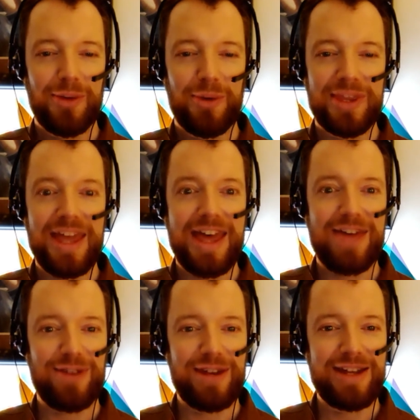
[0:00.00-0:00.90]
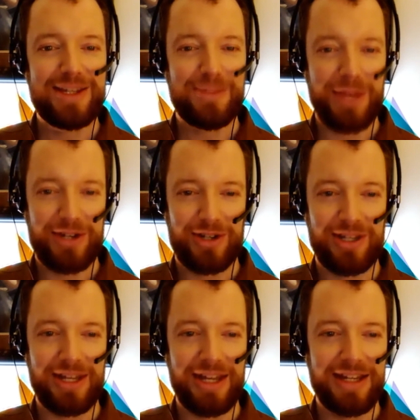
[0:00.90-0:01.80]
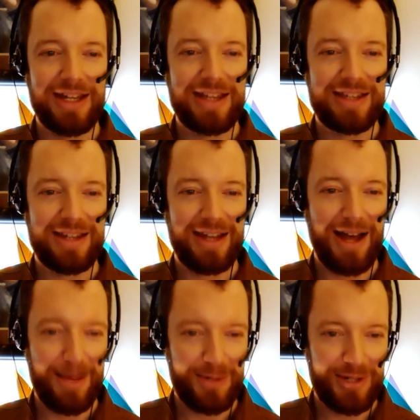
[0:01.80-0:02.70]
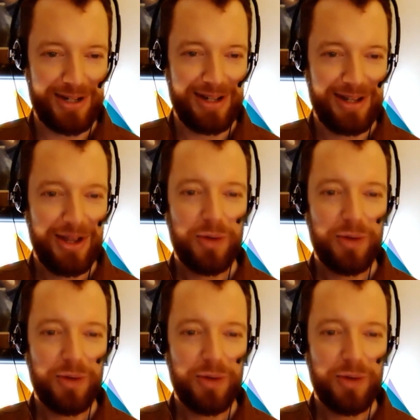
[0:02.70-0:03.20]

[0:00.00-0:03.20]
with Evan especially, and yes, an option